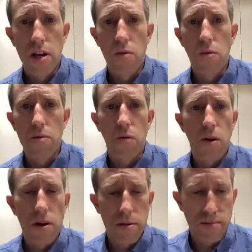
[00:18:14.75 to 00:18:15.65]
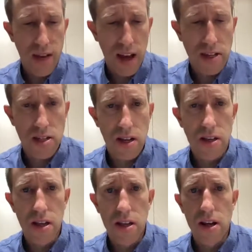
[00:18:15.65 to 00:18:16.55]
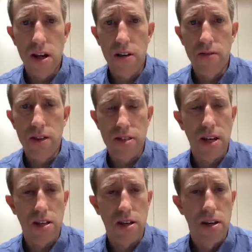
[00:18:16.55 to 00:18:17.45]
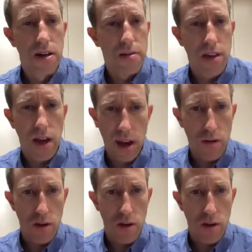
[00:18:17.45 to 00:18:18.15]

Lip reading: One more text of this ilk that